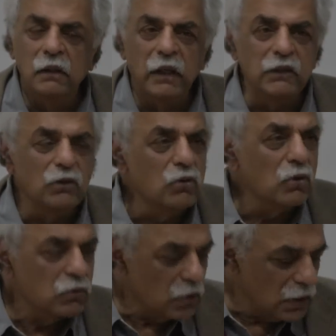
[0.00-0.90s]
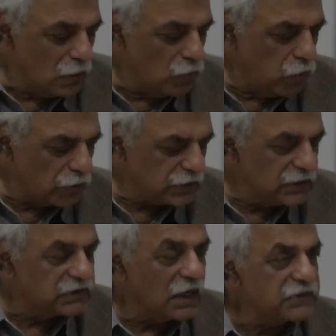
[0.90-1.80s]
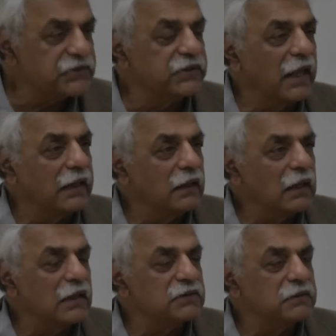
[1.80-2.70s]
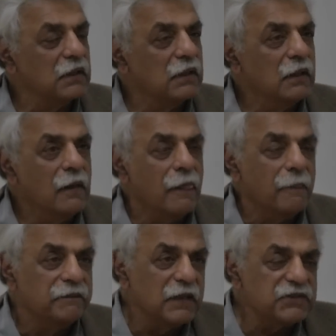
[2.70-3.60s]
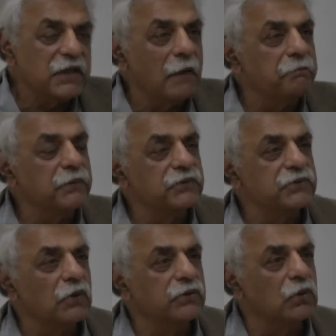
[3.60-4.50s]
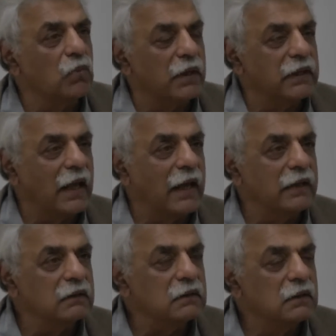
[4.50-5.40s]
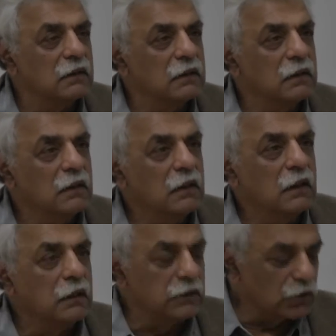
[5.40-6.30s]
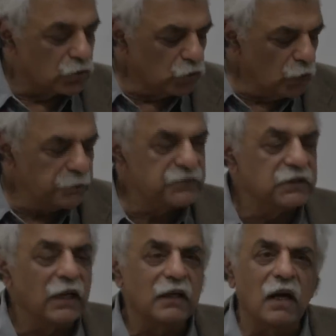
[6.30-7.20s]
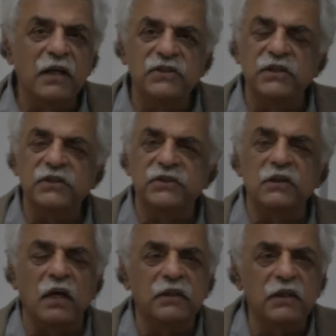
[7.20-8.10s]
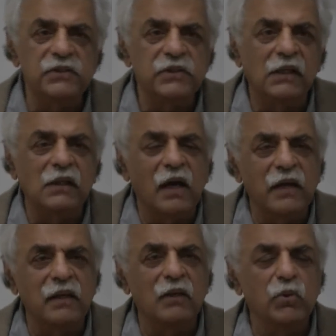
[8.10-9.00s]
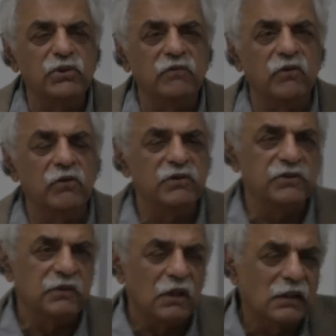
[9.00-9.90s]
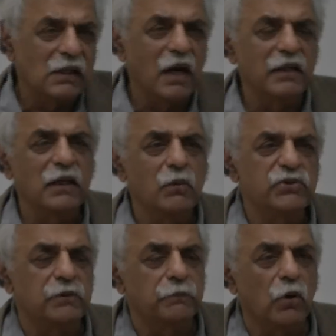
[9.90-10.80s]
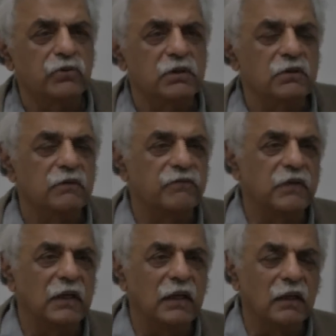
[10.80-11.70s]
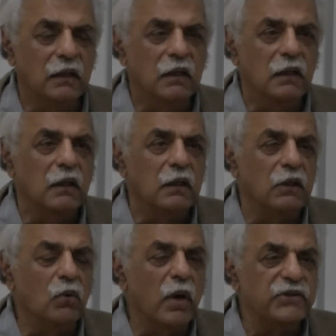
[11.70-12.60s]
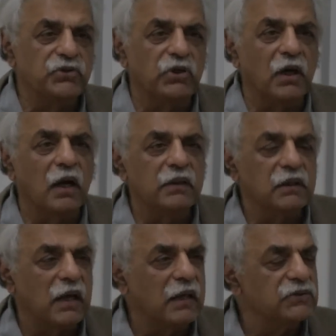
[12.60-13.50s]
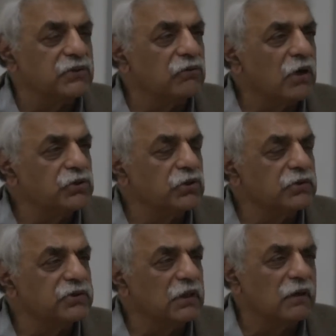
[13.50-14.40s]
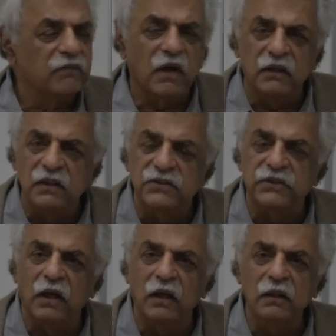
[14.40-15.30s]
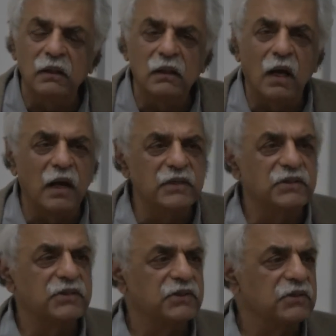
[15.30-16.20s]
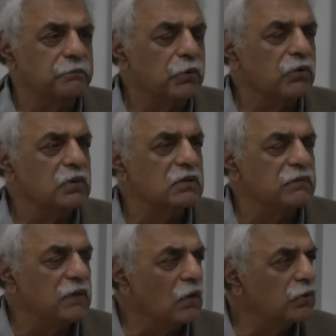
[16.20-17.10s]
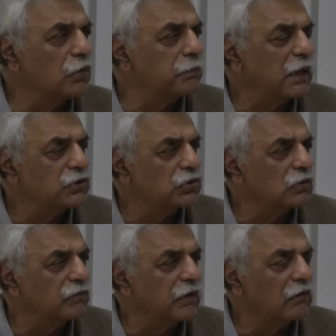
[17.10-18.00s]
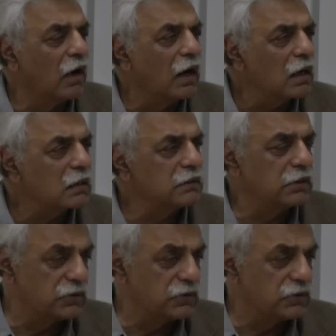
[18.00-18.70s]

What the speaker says: And you know, what it does then is, this happens on the one hand. The groups like ISIS and others, Al-Qaeda, which have arisen, Al-Qaeda was a product of the US jihad against the Russians in Afghanistan. ISIS is a product of the occupation of Iraq.